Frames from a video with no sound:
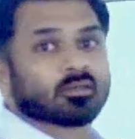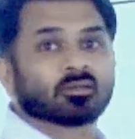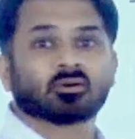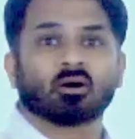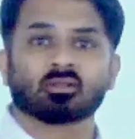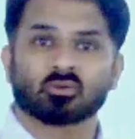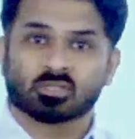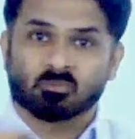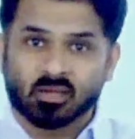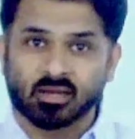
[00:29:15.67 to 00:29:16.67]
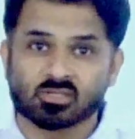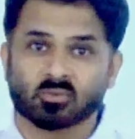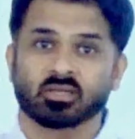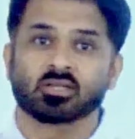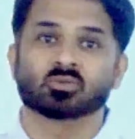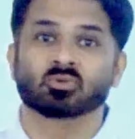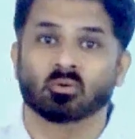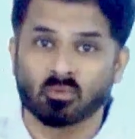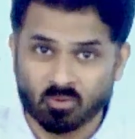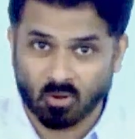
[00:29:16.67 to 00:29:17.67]
all those players. So we need to know
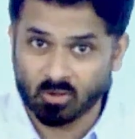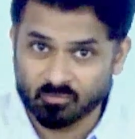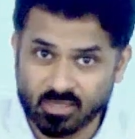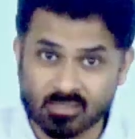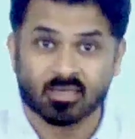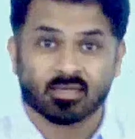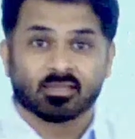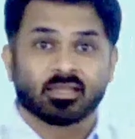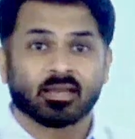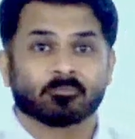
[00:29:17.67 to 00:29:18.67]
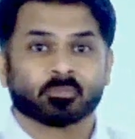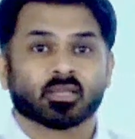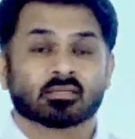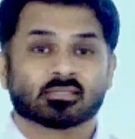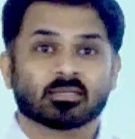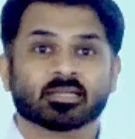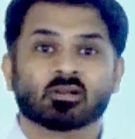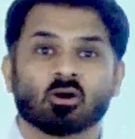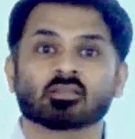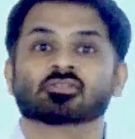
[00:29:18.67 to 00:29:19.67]
about all of these. Then
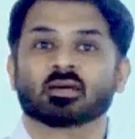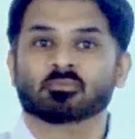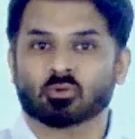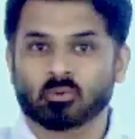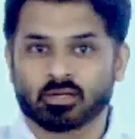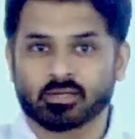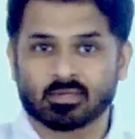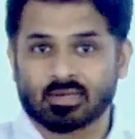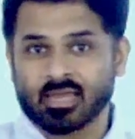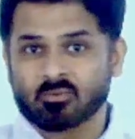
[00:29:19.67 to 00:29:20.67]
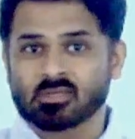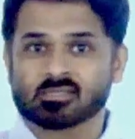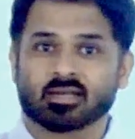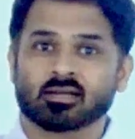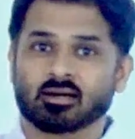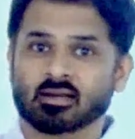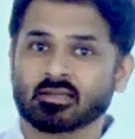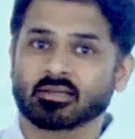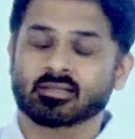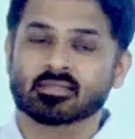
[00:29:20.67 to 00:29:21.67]
certain concepts over here, like we said
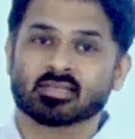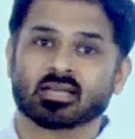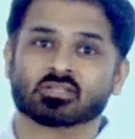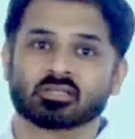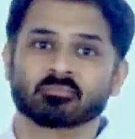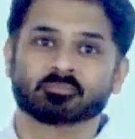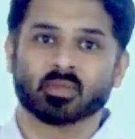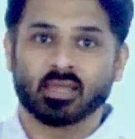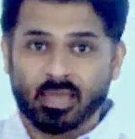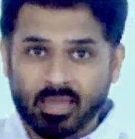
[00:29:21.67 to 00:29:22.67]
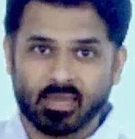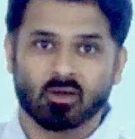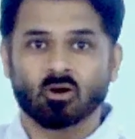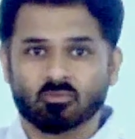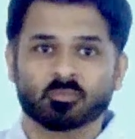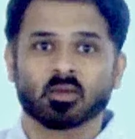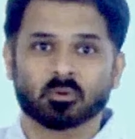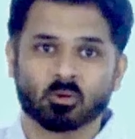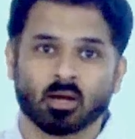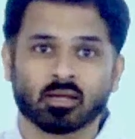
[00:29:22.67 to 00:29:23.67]
earlier in section A of
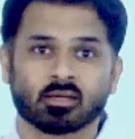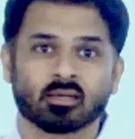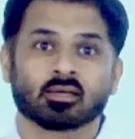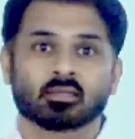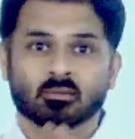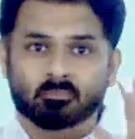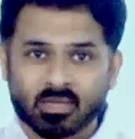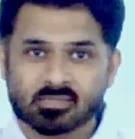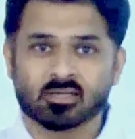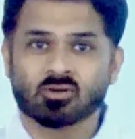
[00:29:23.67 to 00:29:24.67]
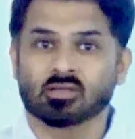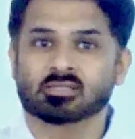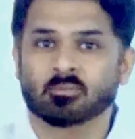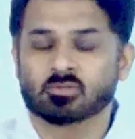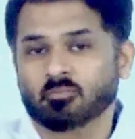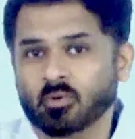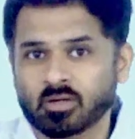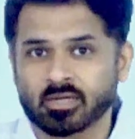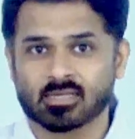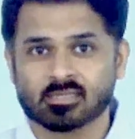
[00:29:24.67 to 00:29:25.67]
paper 1, the basic concepts of
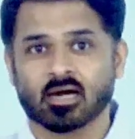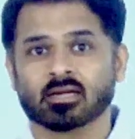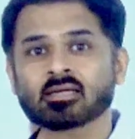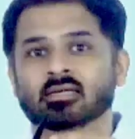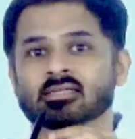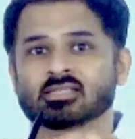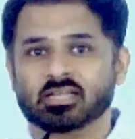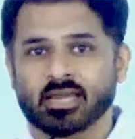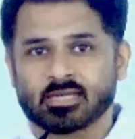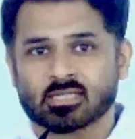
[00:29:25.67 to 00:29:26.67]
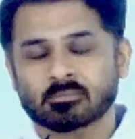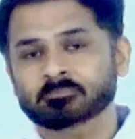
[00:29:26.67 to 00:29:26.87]
politics are state,